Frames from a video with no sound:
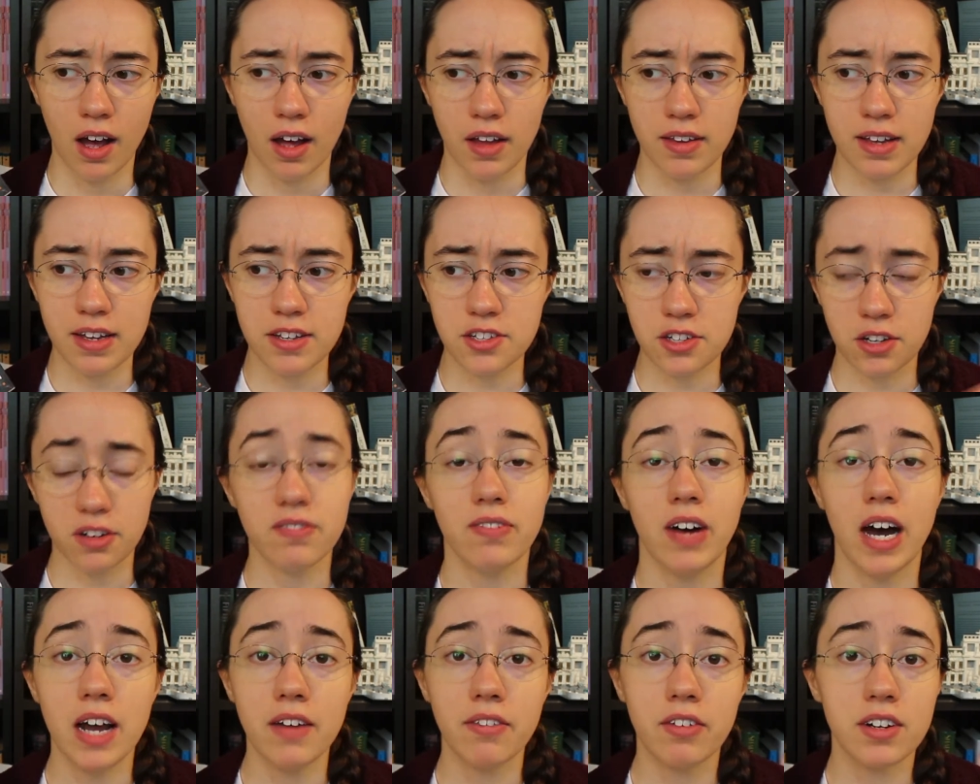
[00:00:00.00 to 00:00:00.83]
The
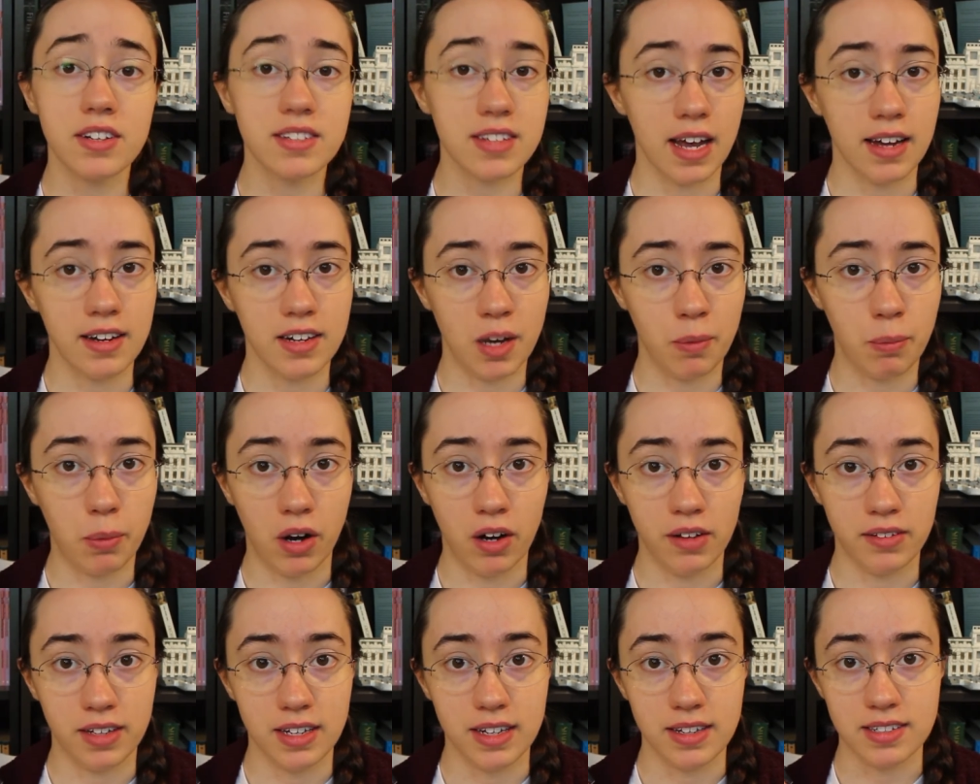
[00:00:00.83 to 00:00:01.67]
survivors end up
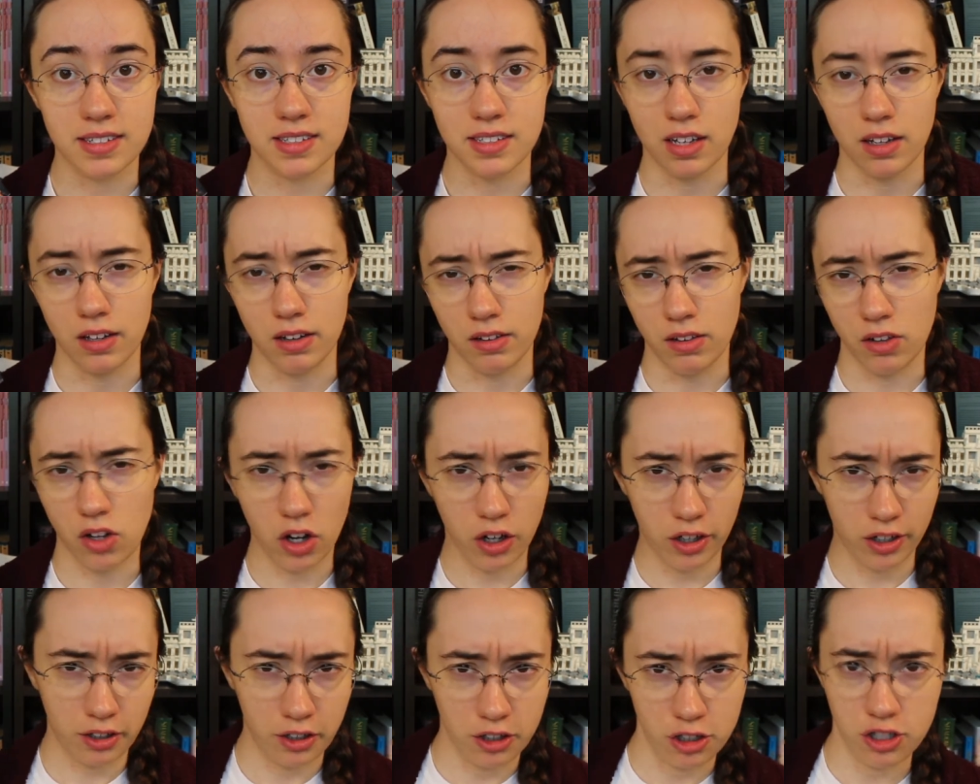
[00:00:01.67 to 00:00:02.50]
on this
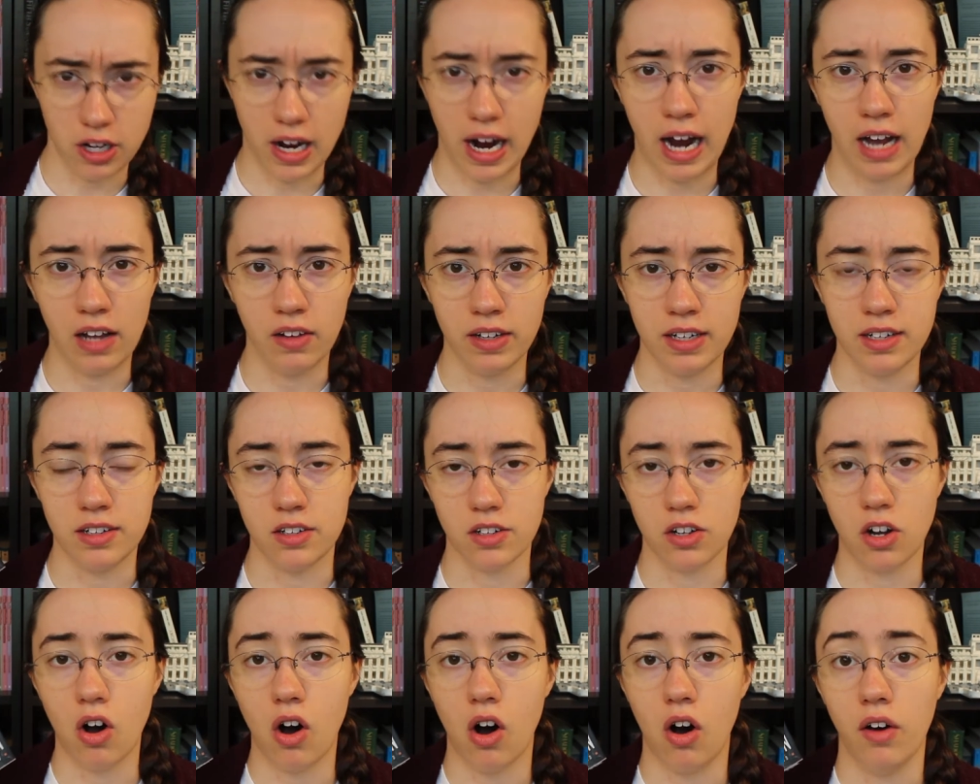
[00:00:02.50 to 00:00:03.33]
large
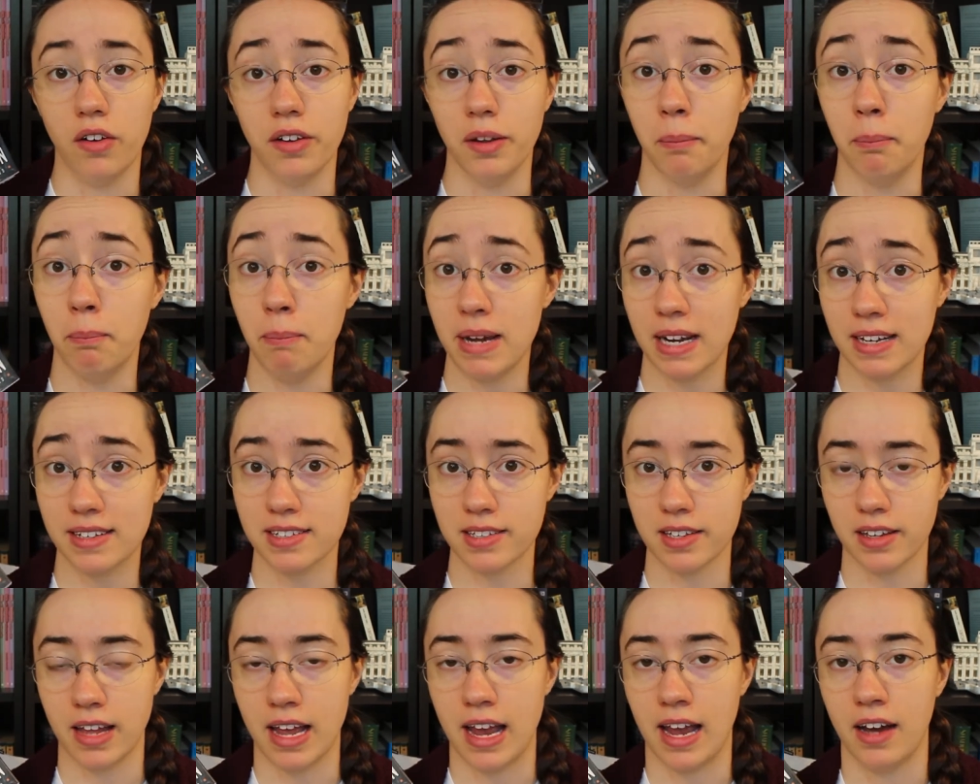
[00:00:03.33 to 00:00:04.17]
island called
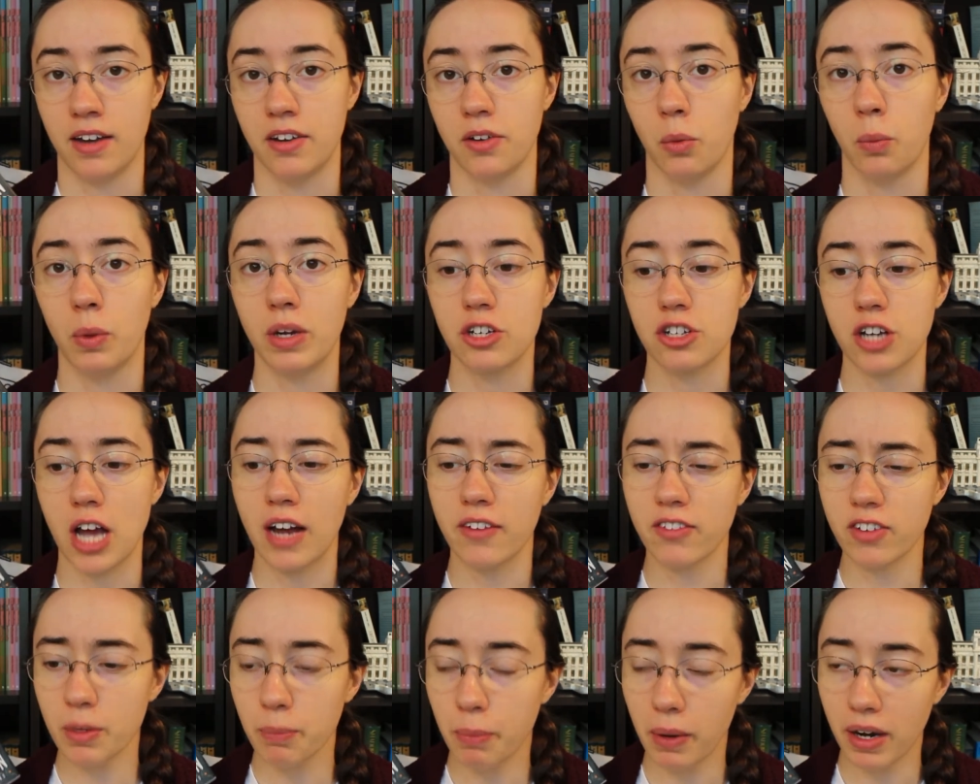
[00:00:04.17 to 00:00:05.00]
Mixland, which
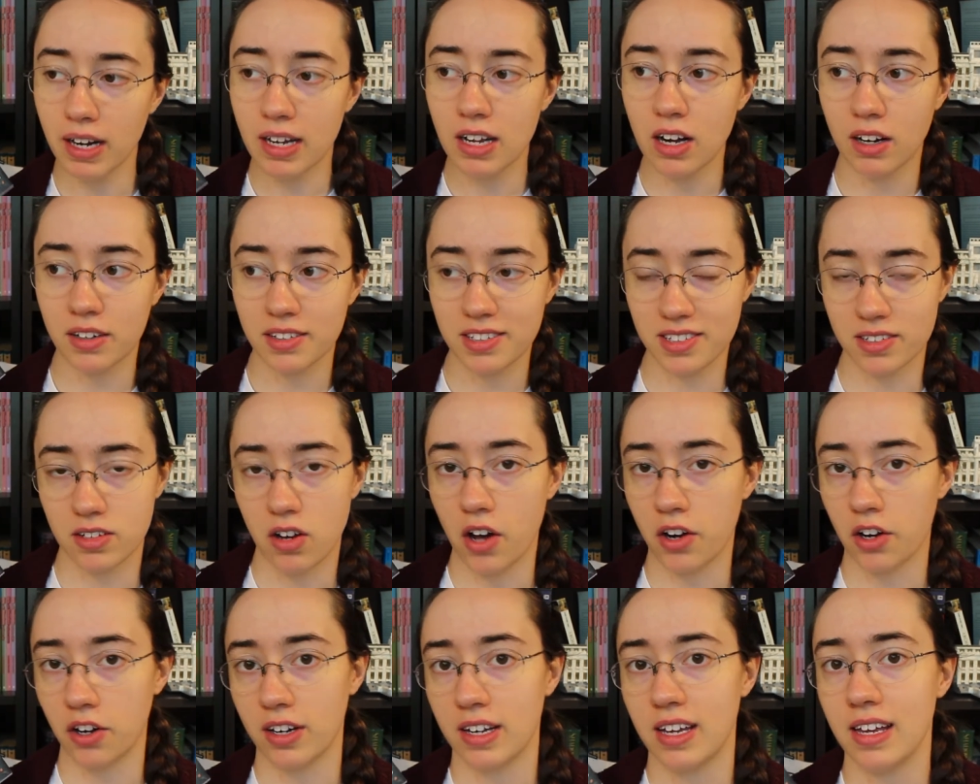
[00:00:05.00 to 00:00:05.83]
everybody on
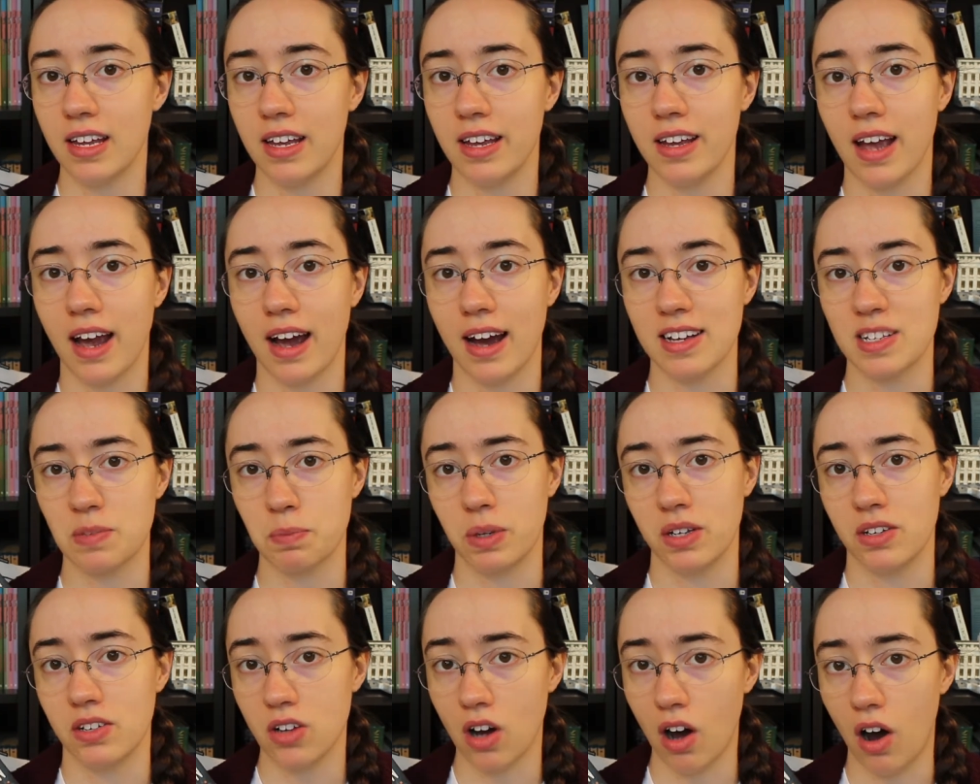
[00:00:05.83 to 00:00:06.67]
Slotter Key has
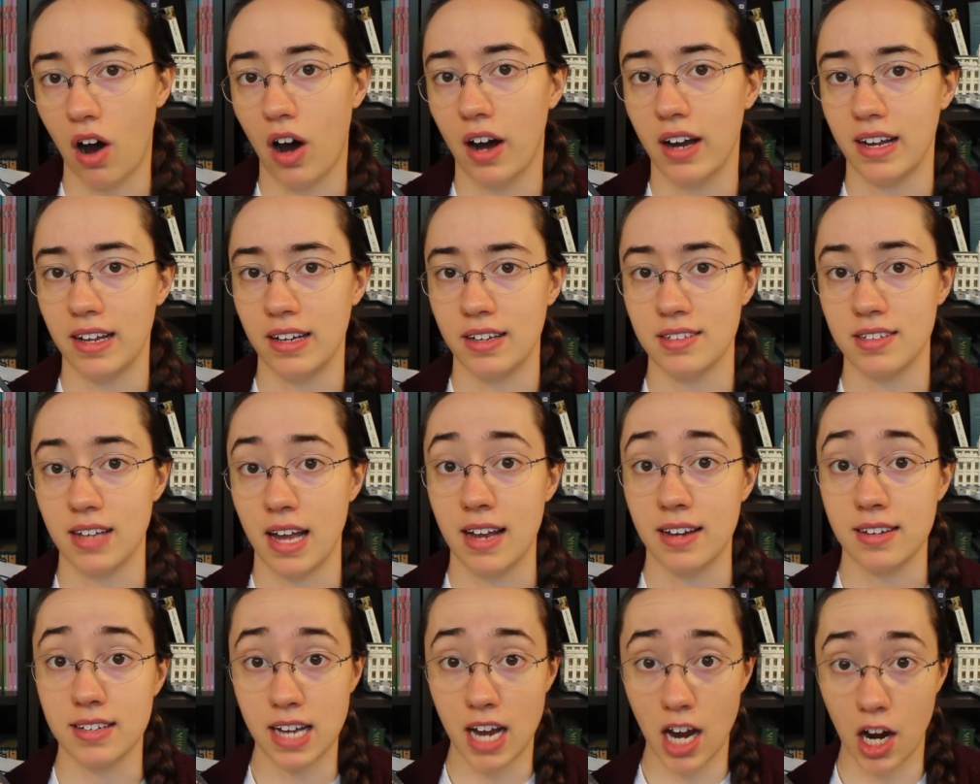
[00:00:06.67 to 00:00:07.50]
been taught is
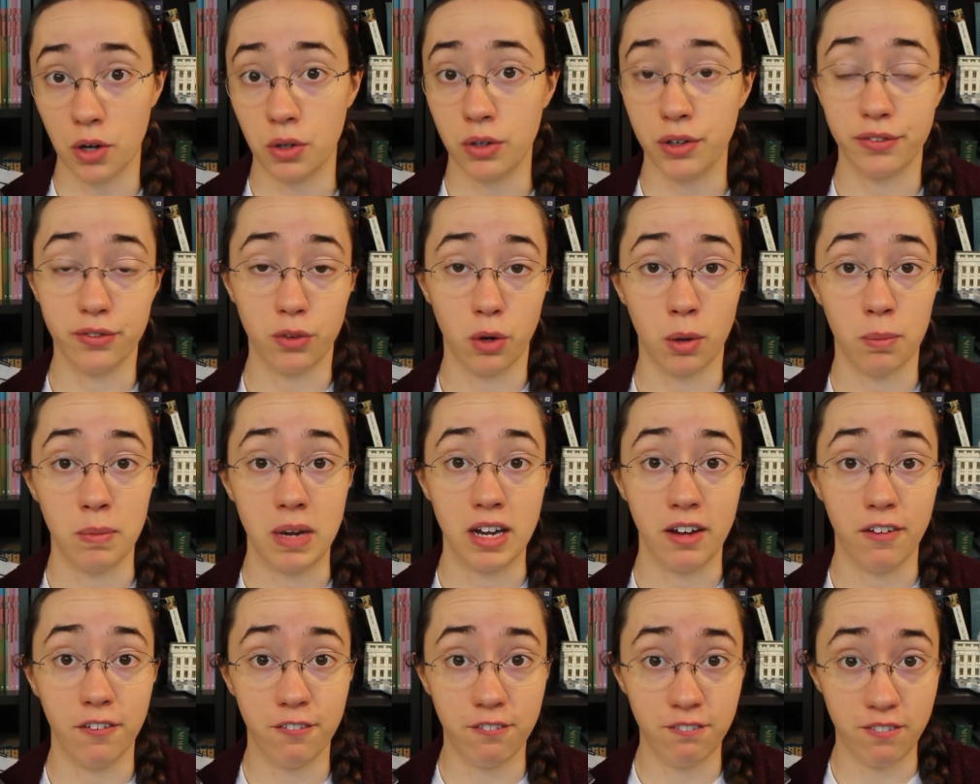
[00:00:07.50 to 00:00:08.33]
a
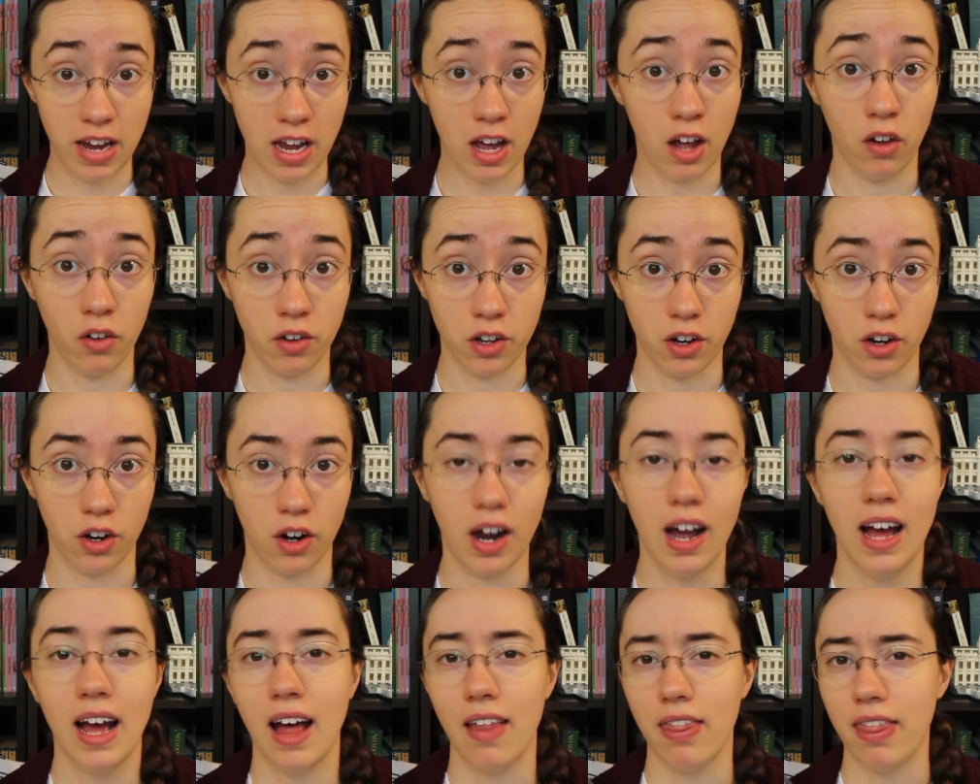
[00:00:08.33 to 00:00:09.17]
terraforming failure,